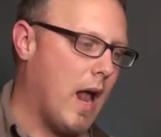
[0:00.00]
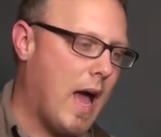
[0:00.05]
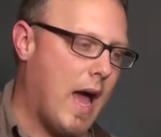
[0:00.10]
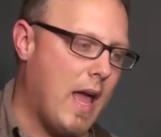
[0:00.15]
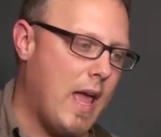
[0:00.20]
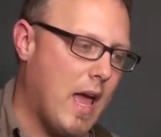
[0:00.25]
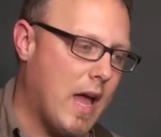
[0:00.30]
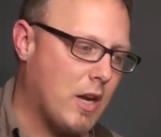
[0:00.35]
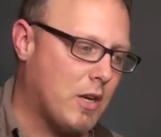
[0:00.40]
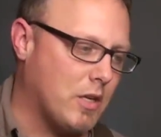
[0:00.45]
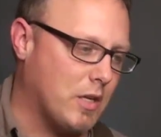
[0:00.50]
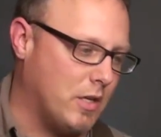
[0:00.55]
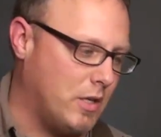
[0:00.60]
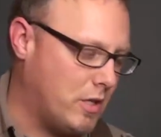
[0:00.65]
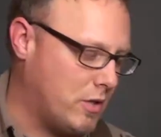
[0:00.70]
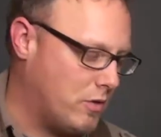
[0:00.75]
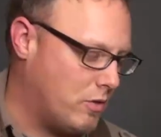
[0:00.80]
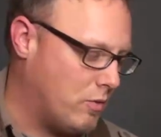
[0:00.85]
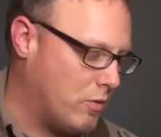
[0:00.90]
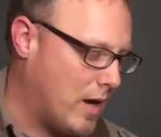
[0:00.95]
I actually
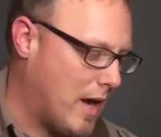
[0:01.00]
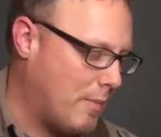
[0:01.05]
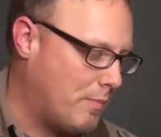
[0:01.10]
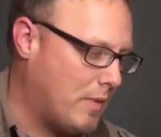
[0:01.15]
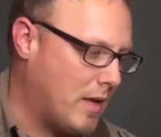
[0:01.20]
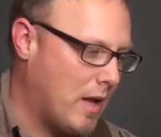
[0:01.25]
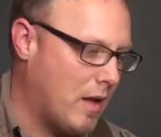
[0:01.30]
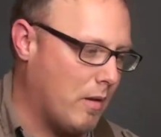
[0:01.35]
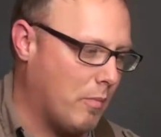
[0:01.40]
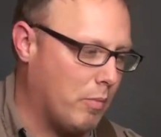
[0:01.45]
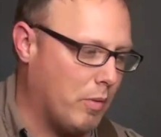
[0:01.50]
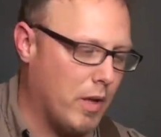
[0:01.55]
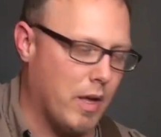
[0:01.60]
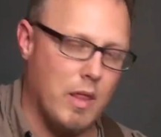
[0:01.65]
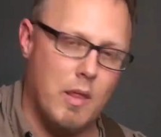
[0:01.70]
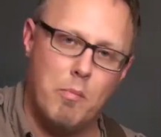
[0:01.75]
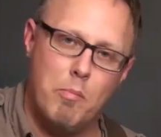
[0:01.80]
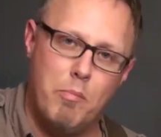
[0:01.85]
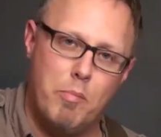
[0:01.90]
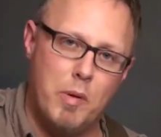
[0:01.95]
just drop down and play
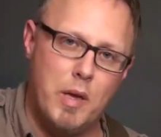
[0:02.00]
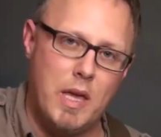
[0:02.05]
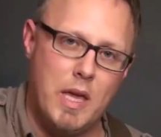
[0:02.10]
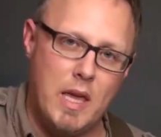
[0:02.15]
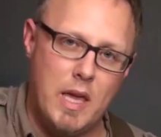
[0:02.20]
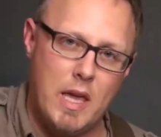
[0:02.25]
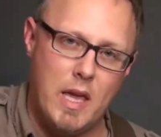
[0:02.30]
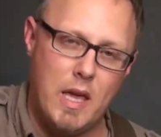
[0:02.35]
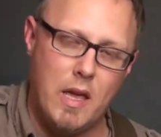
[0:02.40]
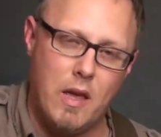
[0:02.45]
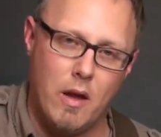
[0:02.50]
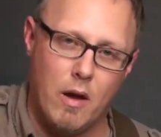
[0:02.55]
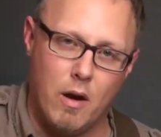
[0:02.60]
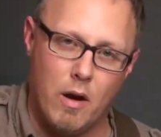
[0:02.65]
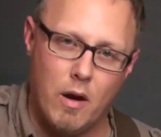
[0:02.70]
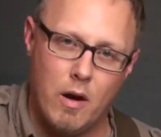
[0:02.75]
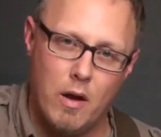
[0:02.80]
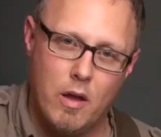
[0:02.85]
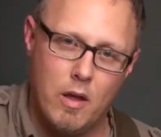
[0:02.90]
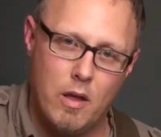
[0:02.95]
the B here,
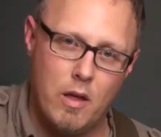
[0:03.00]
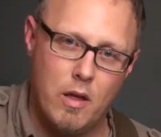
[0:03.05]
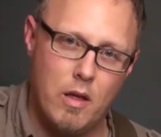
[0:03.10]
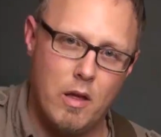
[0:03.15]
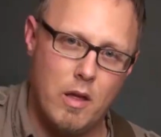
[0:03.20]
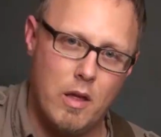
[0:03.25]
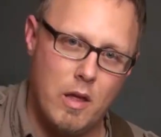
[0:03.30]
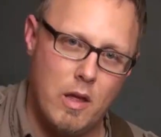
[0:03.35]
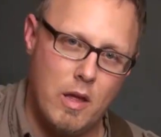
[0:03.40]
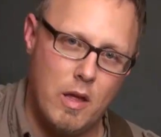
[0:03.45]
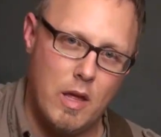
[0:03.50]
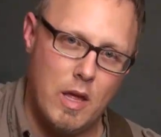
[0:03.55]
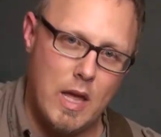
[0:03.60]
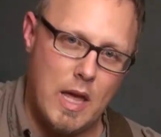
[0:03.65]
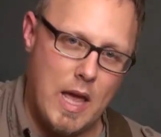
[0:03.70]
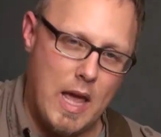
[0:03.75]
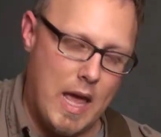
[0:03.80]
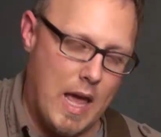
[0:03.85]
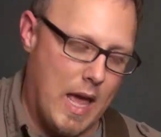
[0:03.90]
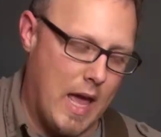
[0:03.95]

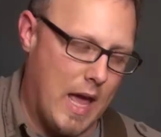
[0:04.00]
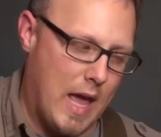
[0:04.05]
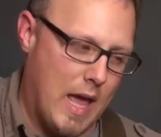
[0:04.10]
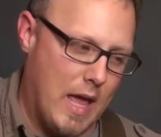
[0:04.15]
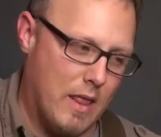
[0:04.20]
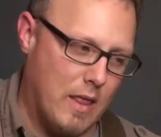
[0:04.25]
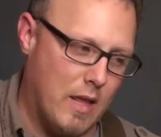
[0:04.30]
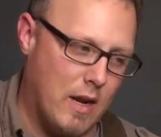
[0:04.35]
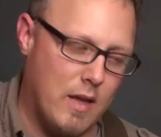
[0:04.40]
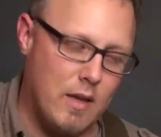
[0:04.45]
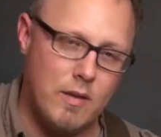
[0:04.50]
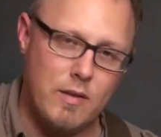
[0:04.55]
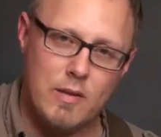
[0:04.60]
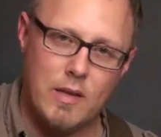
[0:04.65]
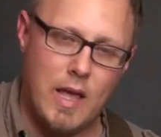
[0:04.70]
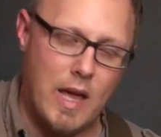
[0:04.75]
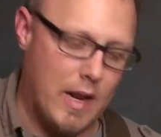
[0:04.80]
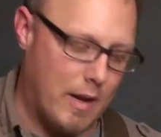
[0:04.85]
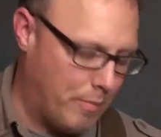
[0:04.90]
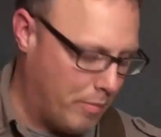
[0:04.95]
and then I
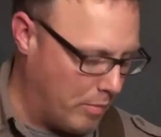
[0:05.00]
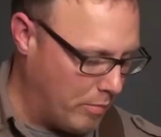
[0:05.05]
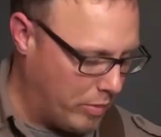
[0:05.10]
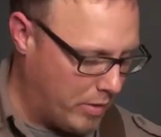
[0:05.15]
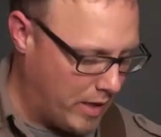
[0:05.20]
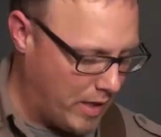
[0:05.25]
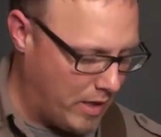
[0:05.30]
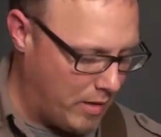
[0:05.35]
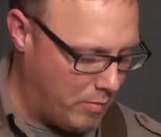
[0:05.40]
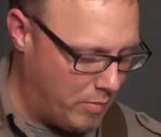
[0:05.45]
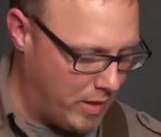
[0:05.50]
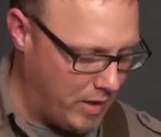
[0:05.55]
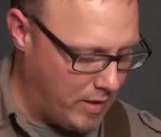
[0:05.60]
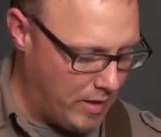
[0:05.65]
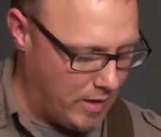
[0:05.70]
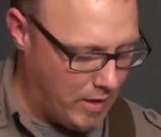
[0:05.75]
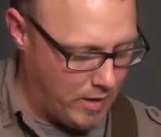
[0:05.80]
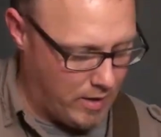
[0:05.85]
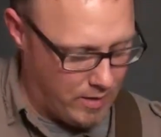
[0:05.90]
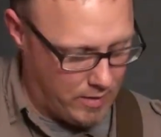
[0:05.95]
slide up and play the
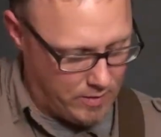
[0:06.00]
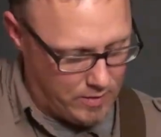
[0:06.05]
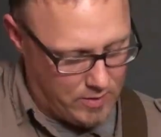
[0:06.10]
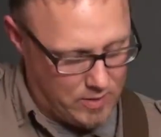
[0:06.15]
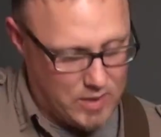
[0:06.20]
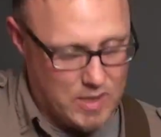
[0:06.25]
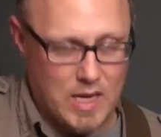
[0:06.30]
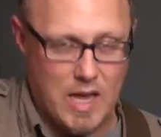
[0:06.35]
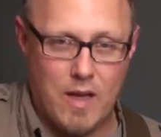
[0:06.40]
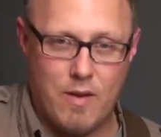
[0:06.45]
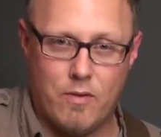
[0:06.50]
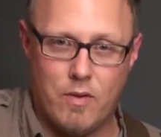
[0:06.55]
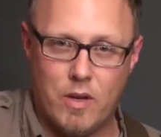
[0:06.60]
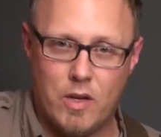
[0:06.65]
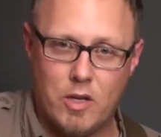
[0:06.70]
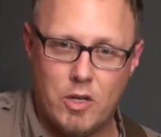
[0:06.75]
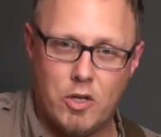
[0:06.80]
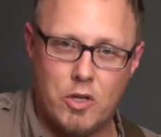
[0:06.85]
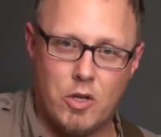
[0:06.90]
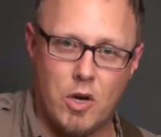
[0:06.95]

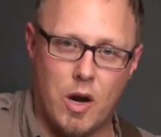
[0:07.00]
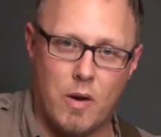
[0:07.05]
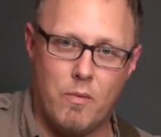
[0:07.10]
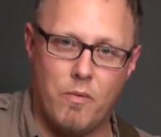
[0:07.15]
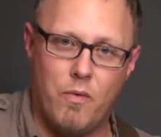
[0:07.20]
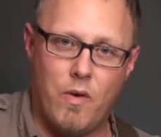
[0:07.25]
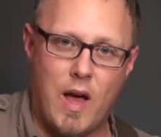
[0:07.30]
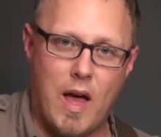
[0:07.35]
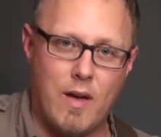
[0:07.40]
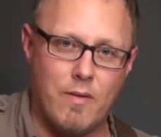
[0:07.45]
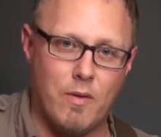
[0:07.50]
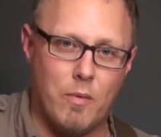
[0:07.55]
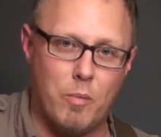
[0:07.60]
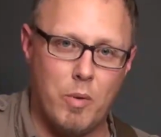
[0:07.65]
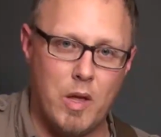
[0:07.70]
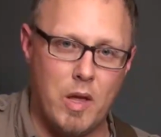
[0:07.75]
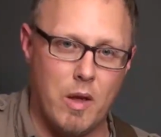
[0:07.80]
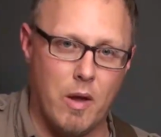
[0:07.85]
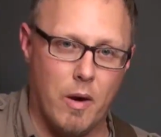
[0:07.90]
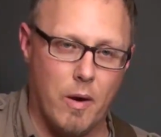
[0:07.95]
B7 sharp 5 up
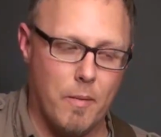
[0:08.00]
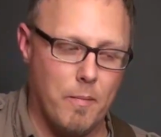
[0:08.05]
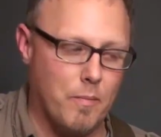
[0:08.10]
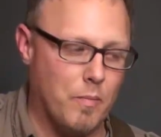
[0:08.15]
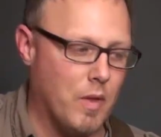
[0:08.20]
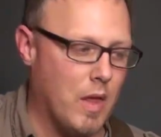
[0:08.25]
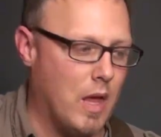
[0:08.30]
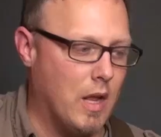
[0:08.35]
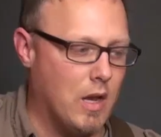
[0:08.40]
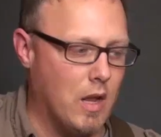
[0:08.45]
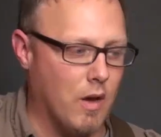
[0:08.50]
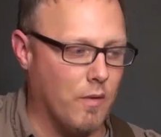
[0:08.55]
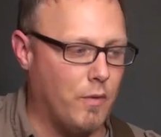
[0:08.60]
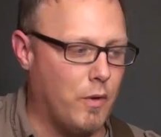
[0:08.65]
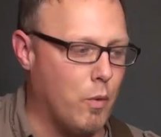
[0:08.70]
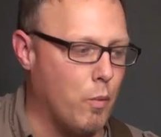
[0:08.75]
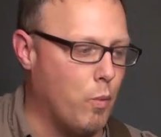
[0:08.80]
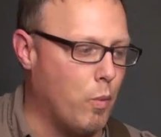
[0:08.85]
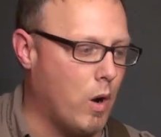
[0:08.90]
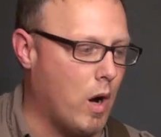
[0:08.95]
here. Now if
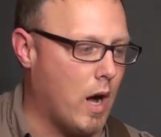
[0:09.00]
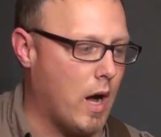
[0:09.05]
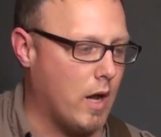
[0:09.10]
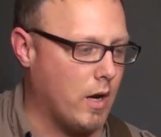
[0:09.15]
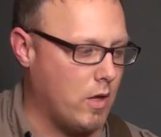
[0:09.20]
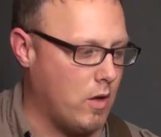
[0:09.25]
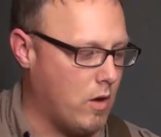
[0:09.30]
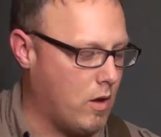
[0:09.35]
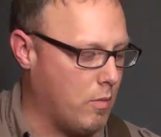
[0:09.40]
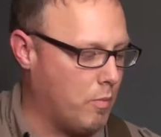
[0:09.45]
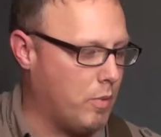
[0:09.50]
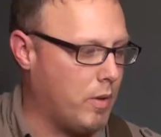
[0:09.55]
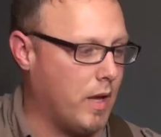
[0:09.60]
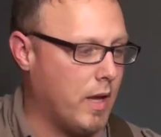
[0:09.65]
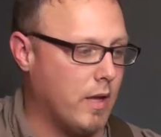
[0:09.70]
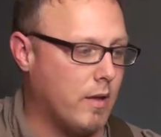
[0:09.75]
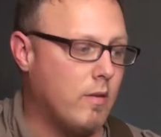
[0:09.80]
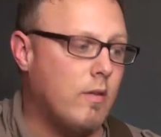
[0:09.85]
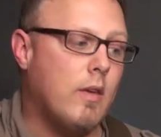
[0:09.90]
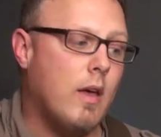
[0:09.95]
you want, you could
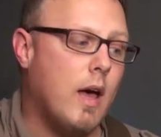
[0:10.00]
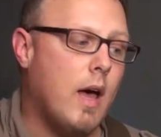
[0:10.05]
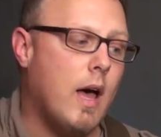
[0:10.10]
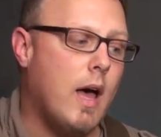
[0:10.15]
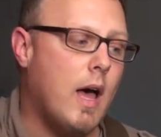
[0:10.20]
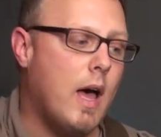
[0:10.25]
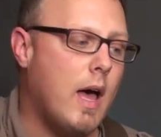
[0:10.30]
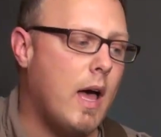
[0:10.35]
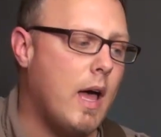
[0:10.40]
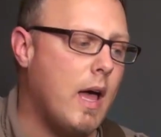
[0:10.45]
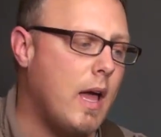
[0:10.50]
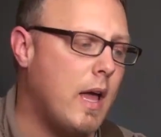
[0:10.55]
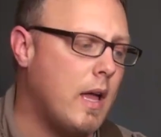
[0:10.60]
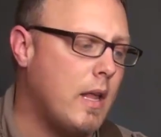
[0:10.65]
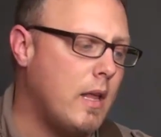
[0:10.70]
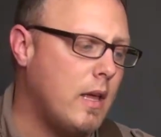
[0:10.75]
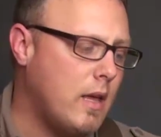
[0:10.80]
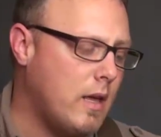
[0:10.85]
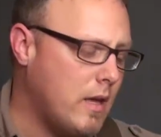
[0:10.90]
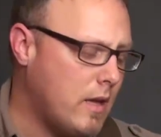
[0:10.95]
play
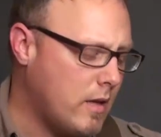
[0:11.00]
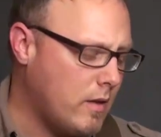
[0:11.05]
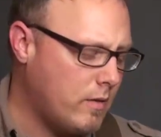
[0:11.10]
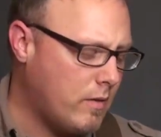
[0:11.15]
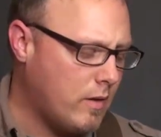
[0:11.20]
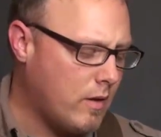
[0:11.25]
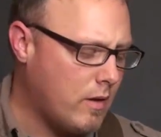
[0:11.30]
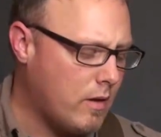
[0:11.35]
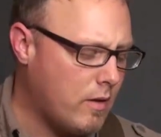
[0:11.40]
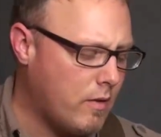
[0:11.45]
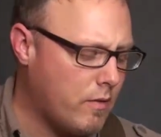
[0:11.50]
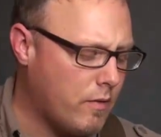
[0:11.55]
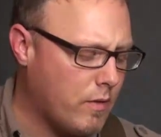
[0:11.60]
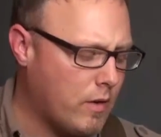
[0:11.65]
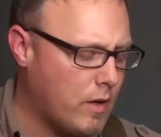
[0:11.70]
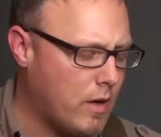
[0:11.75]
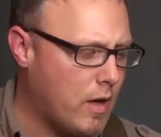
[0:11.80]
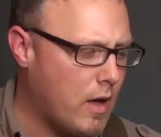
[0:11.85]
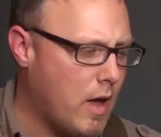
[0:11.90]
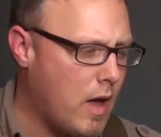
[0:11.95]
tidings of
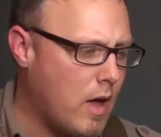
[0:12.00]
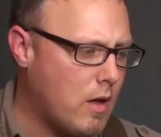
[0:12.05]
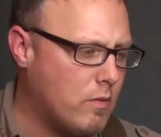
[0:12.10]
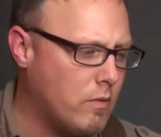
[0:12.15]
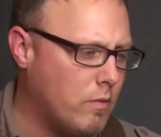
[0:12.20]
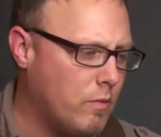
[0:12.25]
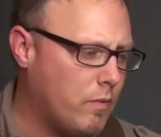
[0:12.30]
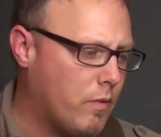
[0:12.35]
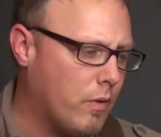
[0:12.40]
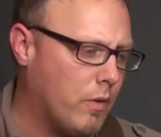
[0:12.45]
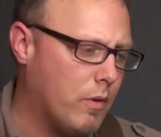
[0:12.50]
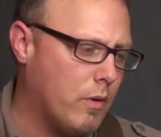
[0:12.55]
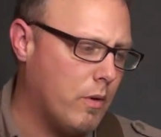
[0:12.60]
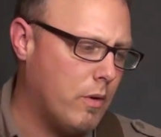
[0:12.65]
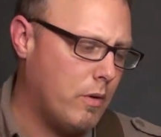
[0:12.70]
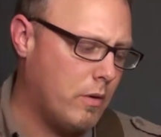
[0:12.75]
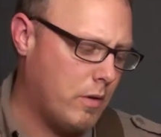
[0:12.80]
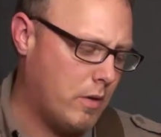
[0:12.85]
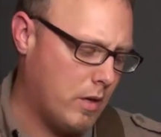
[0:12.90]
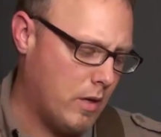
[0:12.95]

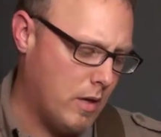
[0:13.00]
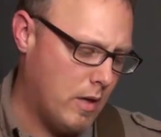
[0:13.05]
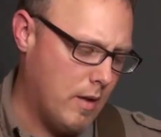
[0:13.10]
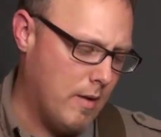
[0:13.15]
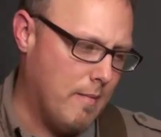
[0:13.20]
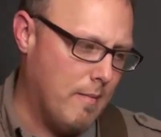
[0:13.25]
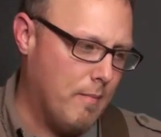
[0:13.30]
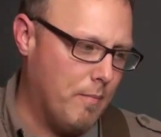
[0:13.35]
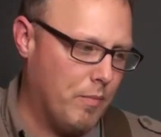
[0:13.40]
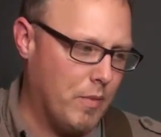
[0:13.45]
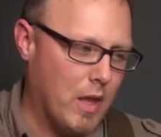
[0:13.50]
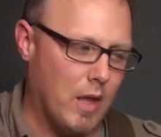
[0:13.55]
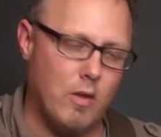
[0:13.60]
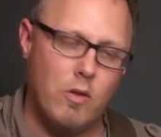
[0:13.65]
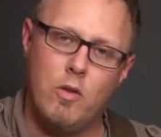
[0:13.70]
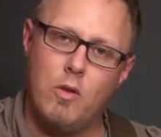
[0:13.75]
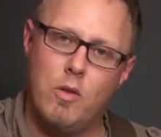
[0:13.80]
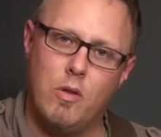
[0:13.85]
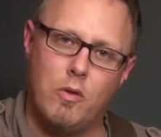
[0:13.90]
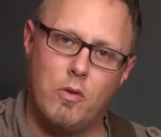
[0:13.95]
comfort and
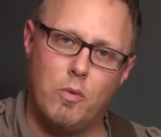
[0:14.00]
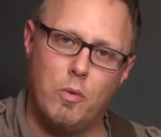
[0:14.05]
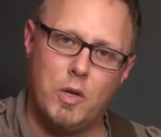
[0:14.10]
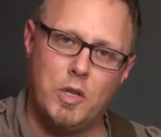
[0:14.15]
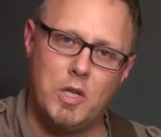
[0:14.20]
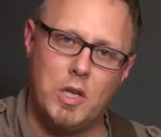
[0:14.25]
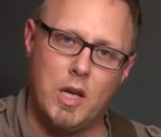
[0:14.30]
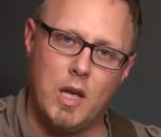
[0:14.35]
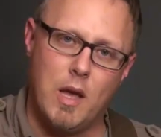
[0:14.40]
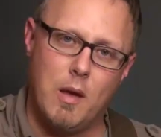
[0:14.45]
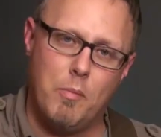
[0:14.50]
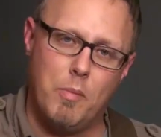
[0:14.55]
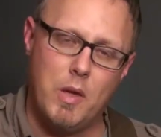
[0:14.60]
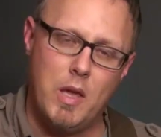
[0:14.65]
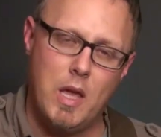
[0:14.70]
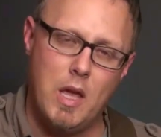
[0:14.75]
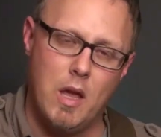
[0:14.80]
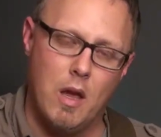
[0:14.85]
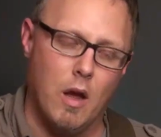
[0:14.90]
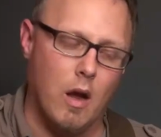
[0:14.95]
do the switching up
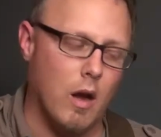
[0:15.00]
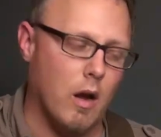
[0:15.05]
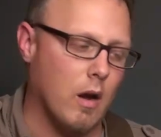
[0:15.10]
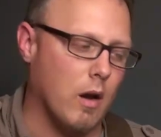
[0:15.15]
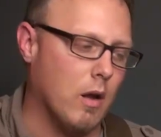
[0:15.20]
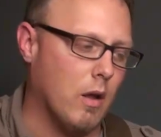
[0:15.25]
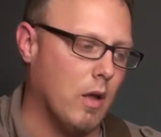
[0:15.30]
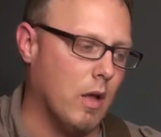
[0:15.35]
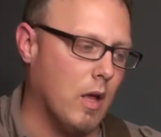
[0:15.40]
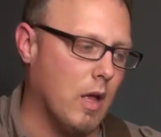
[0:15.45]
here.